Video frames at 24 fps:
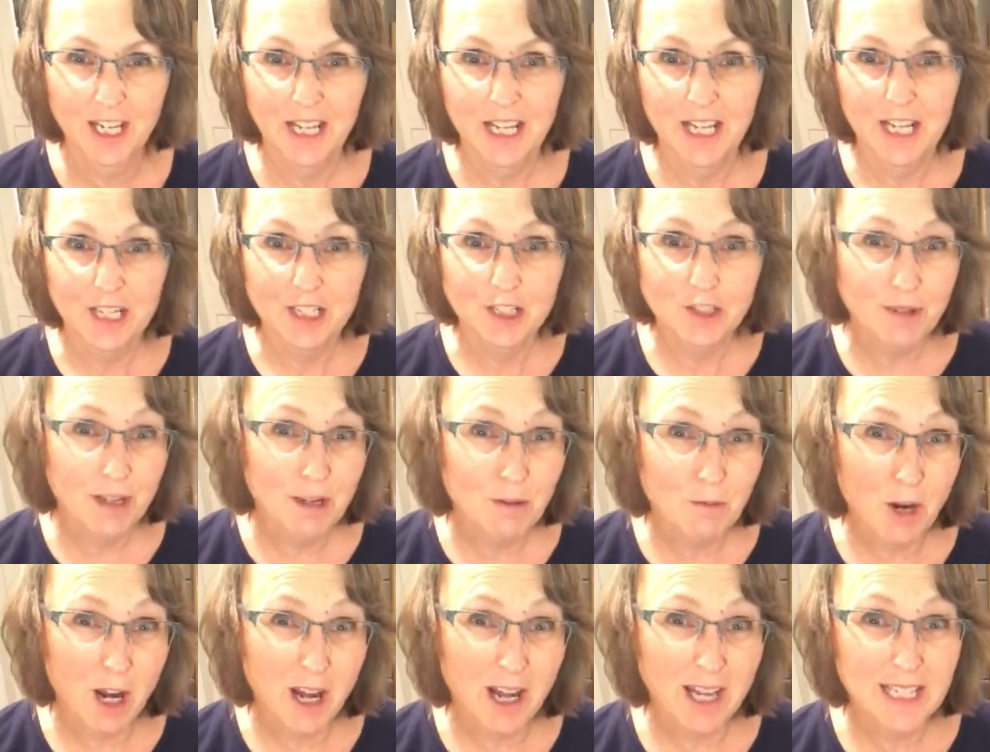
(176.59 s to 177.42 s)
doing what
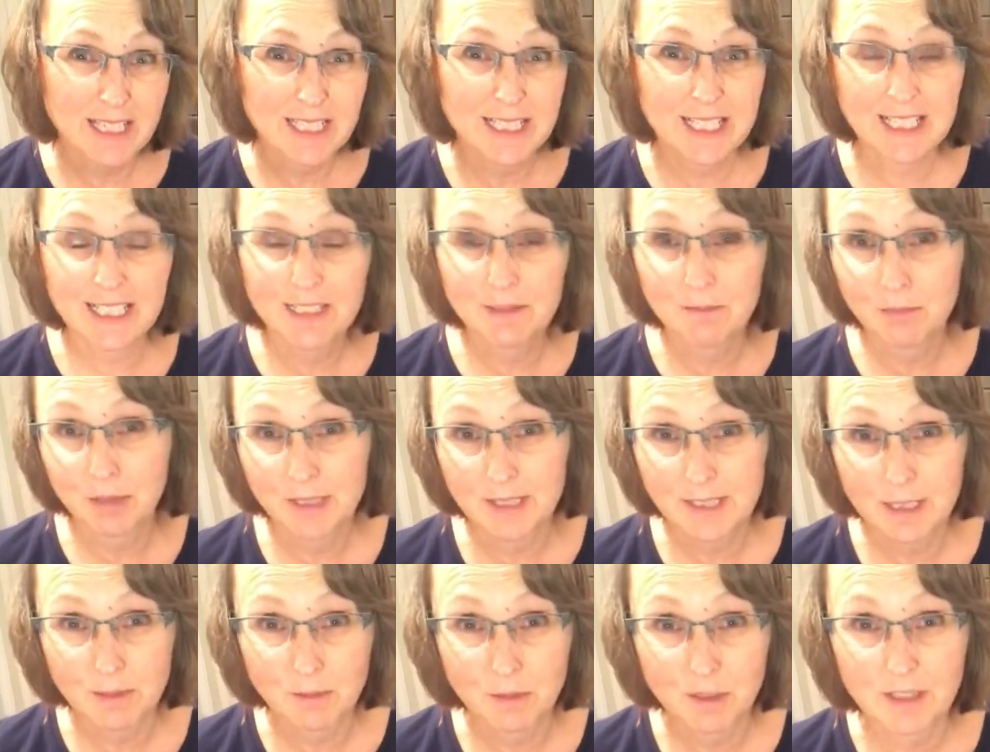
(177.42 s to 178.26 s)
I did and put
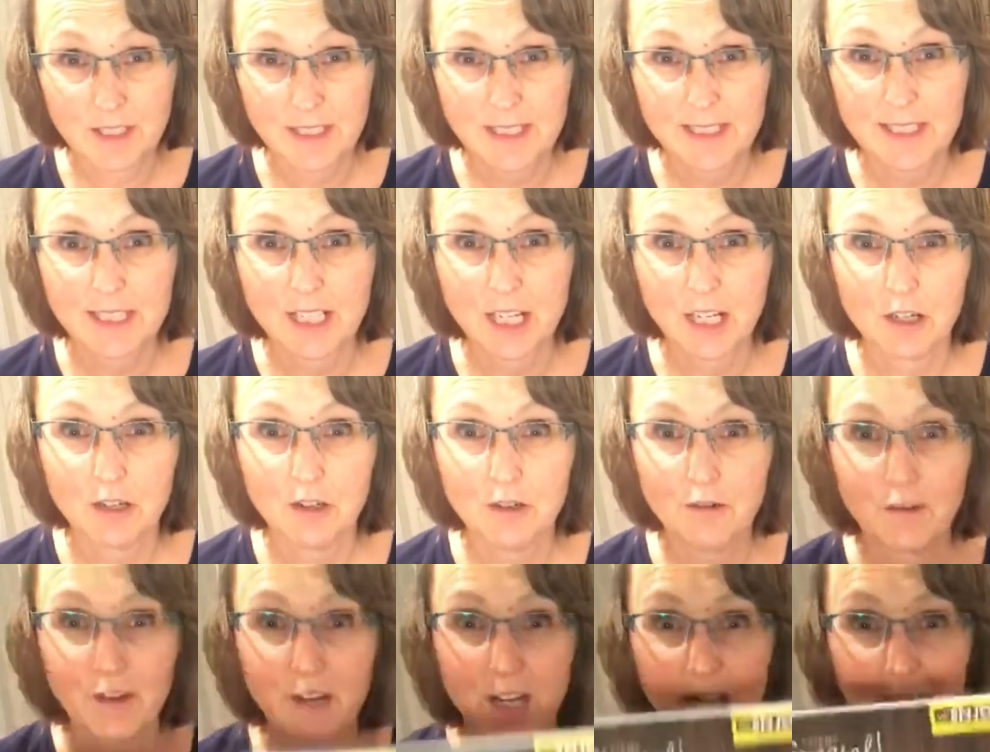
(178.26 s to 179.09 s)
some on the stove,
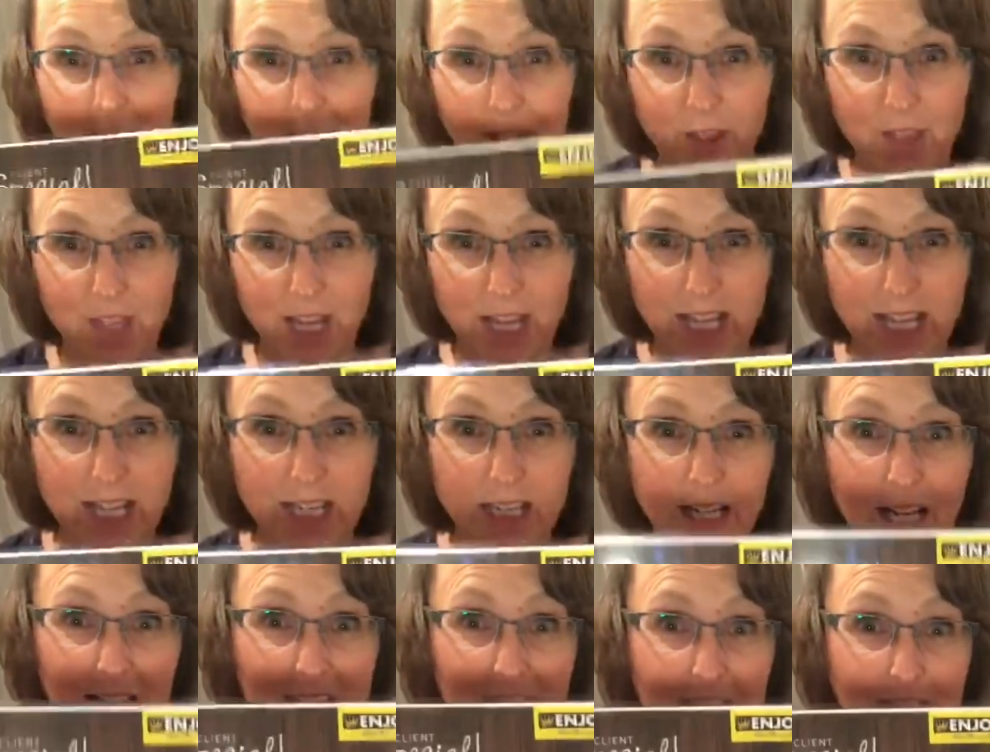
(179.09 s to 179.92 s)
then
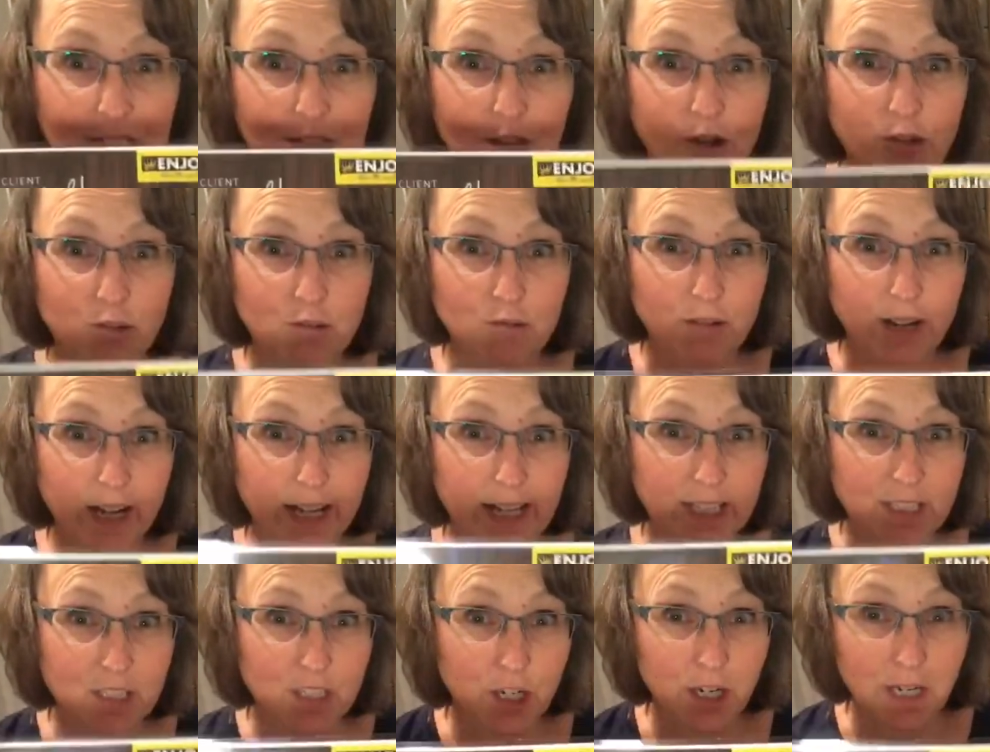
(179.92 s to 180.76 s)
it's a great
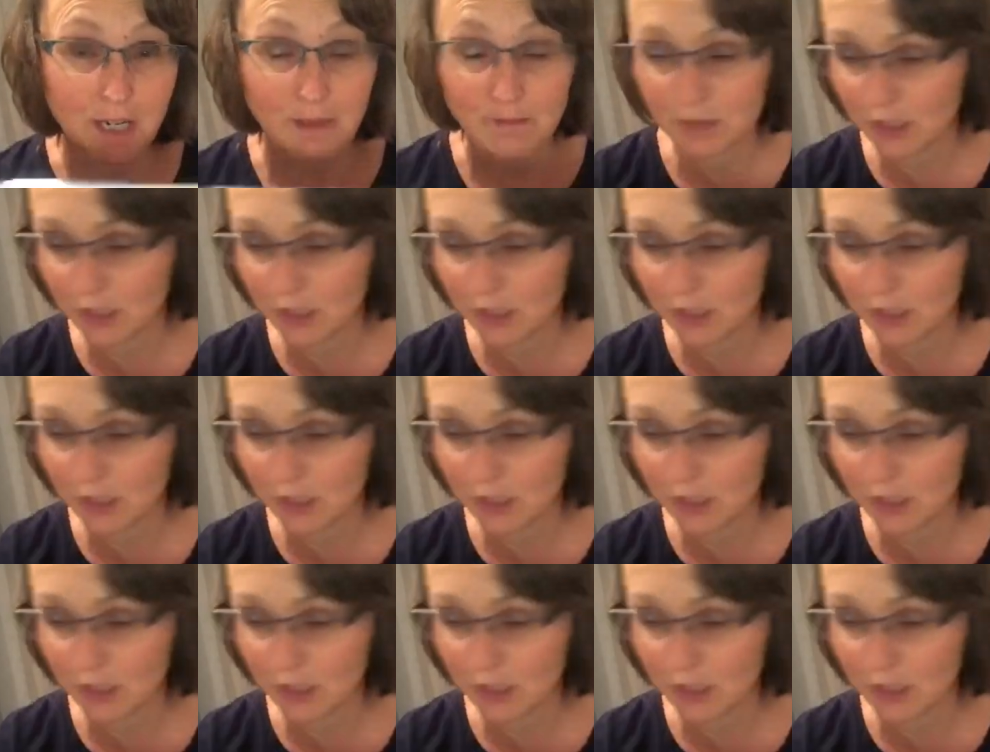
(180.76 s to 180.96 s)
time to